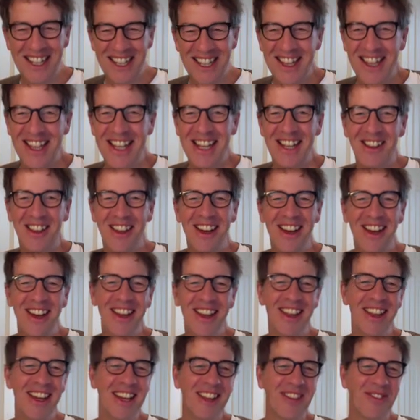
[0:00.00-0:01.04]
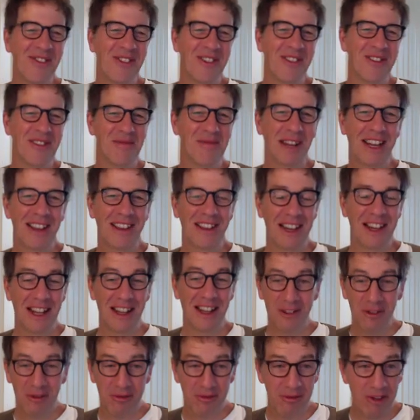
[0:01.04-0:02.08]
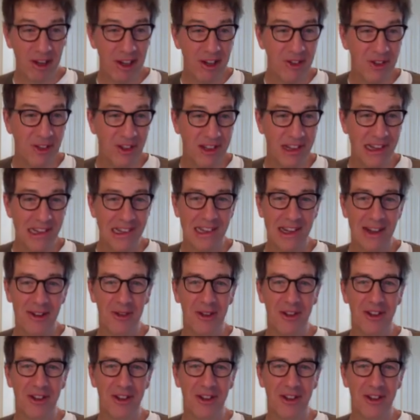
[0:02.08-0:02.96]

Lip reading: Thanks for replacing it. It's grown since